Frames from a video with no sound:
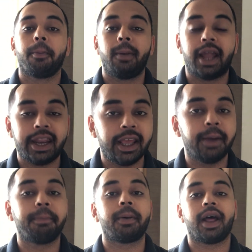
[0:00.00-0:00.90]
Lining
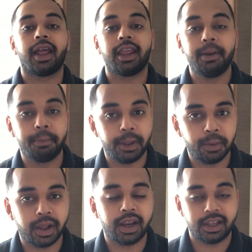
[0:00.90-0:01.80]
up in
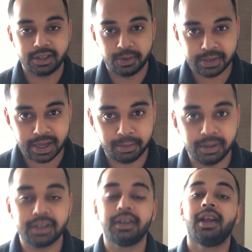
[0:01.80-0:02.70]
P1 is Lewis
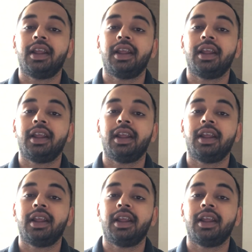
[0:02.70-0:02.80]
Hamilton.